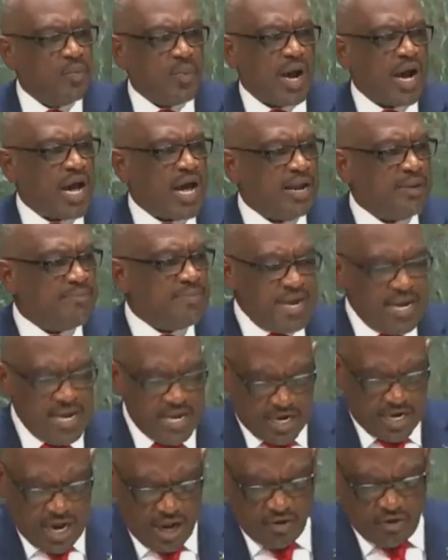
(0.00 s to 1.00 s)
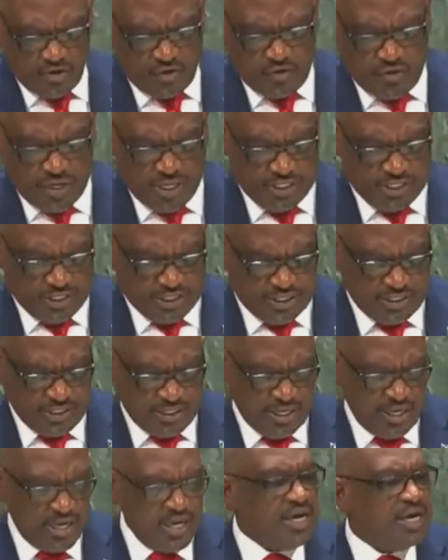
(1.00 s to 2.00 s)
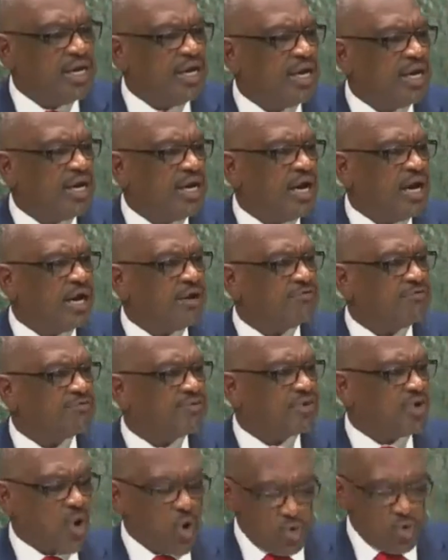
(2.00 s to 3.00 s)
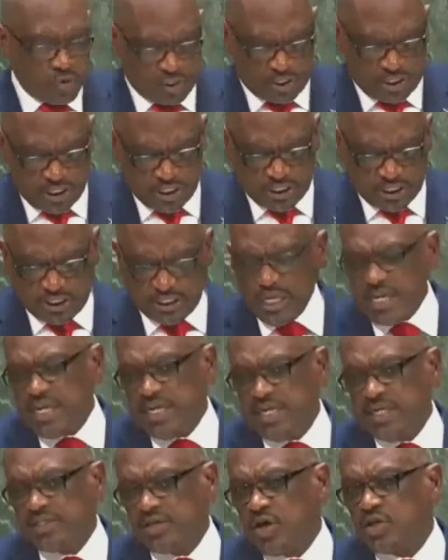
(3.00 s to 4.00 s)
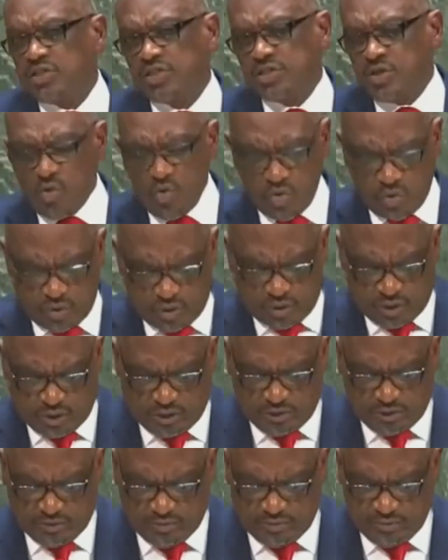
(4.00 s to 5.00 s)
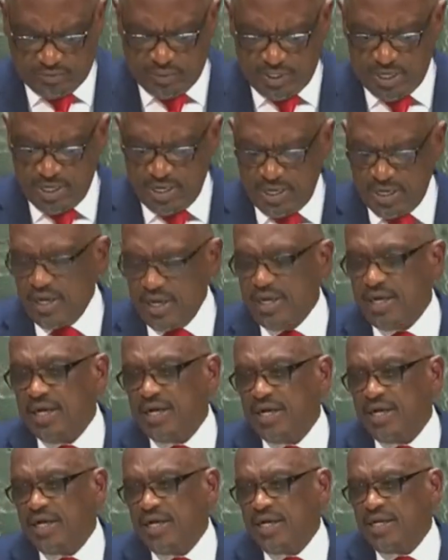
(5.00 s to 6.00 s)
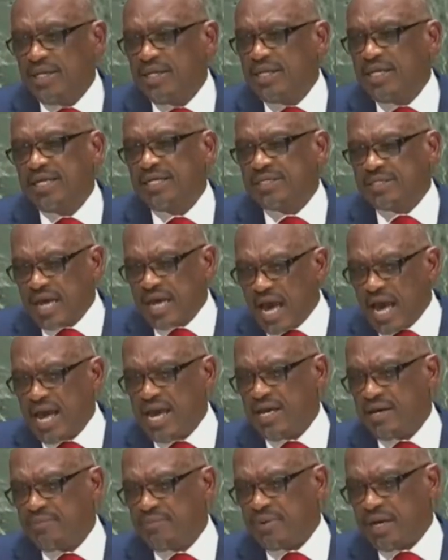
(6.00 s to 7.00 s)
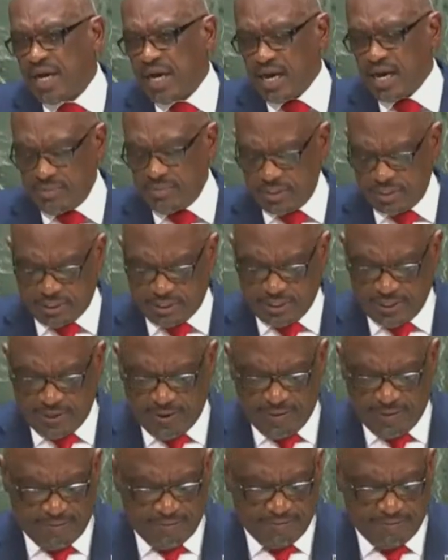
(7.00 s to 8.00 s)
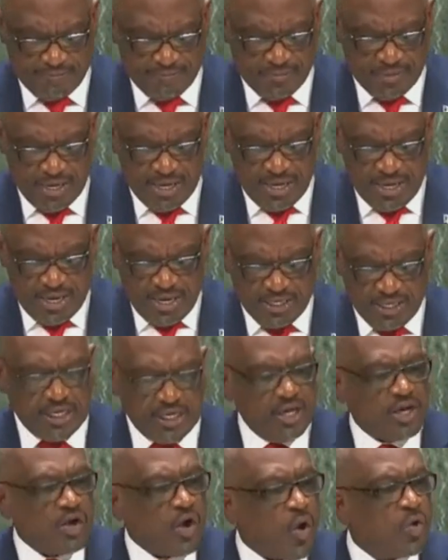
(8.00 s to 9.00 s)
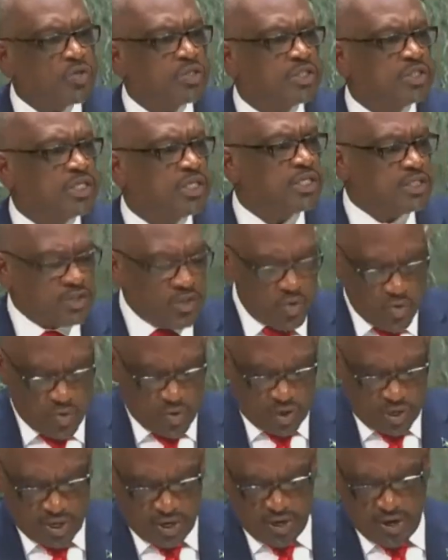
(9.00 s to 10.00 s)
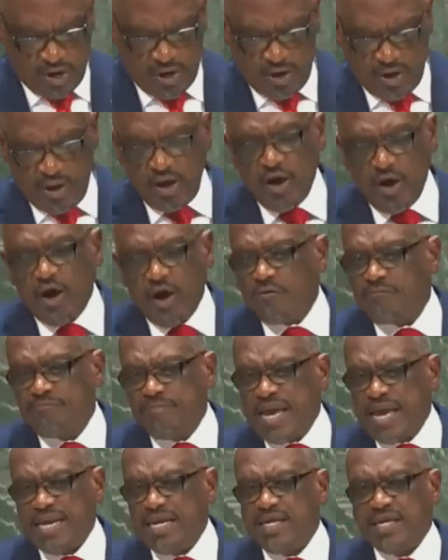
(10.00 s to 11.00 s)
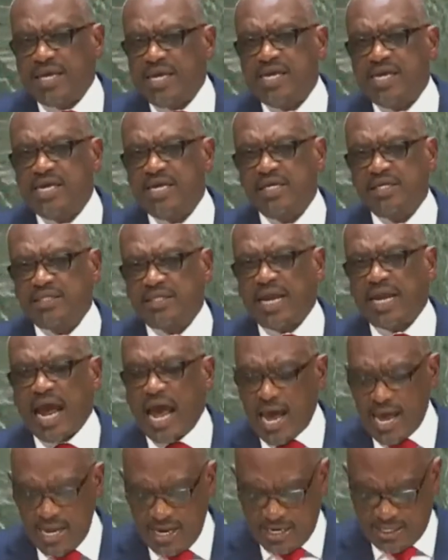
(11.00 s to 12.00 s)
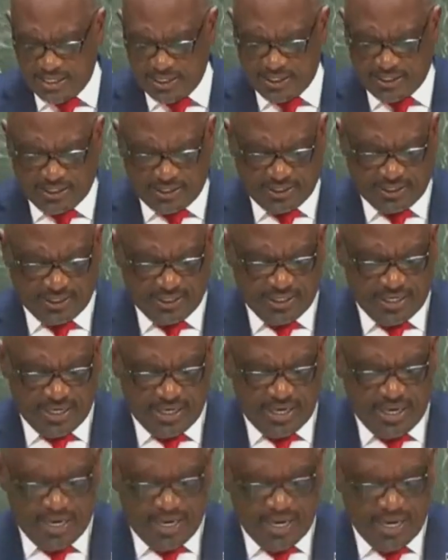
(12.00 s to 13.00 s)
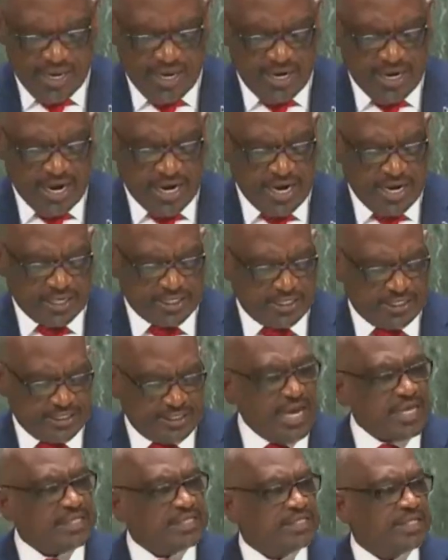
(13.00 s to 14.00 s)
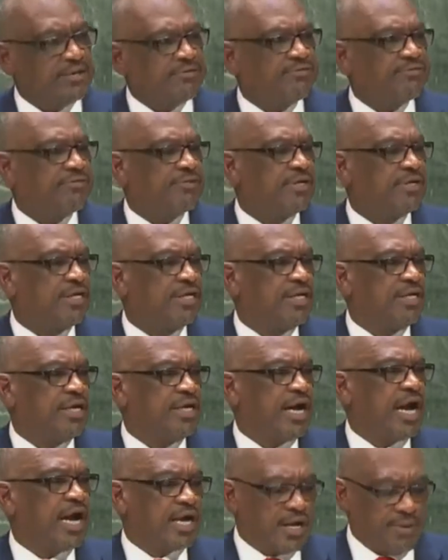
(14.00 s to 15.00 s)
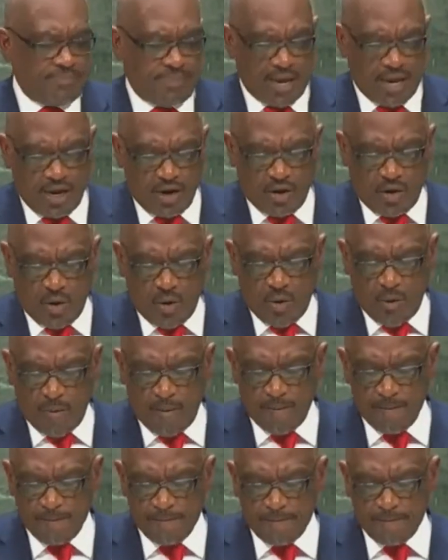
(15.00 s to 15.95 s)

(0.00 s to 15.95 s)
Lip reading: While many countries have coastal cities or zones, the entire Bahamas is a coastal zone of many keys and islands in an extensive archipelago.